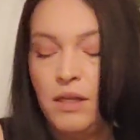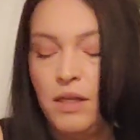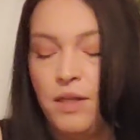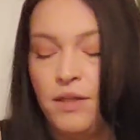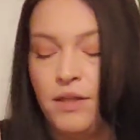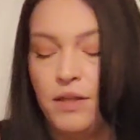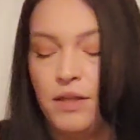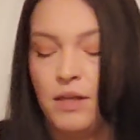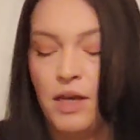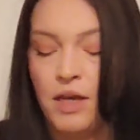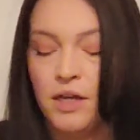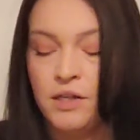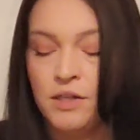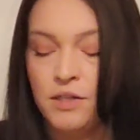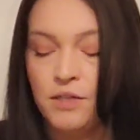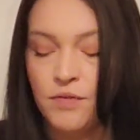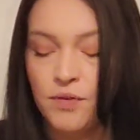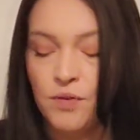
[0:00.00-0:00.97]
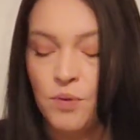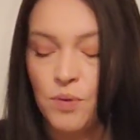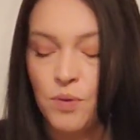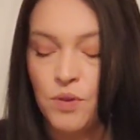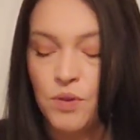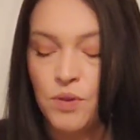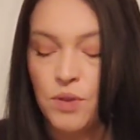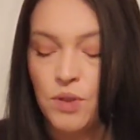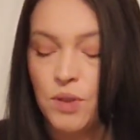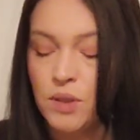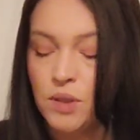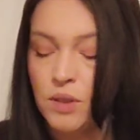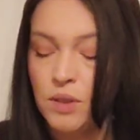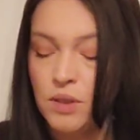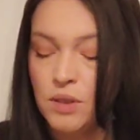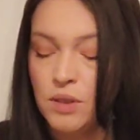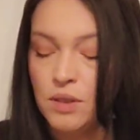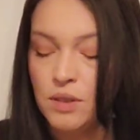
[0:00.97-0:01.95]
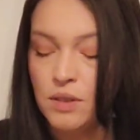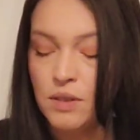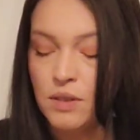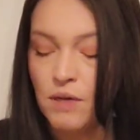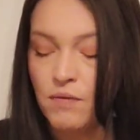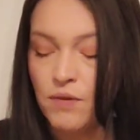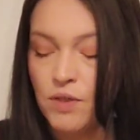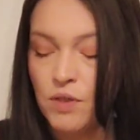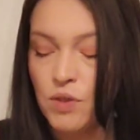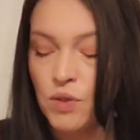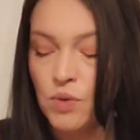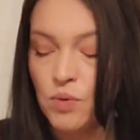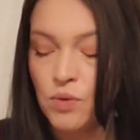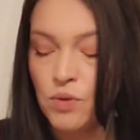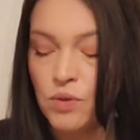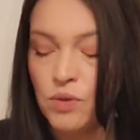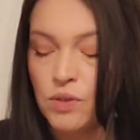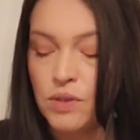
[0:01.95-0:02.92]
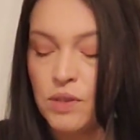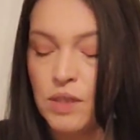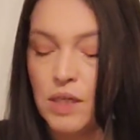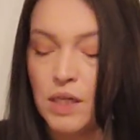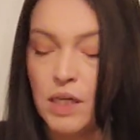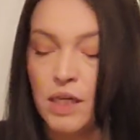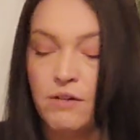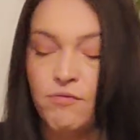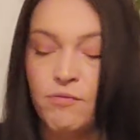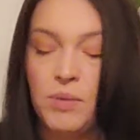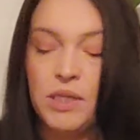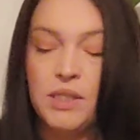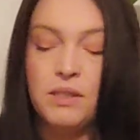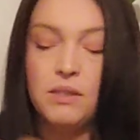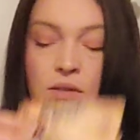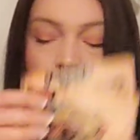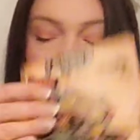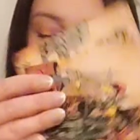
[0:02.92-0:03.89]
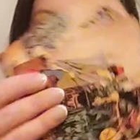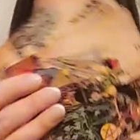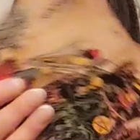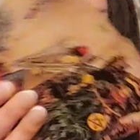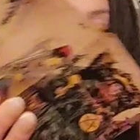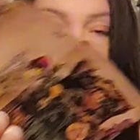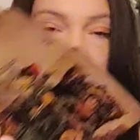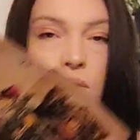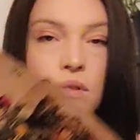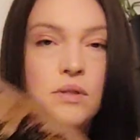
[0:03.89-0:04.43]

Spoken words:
the Ace of Swords, the Seven of Swords, the King of Pentacles,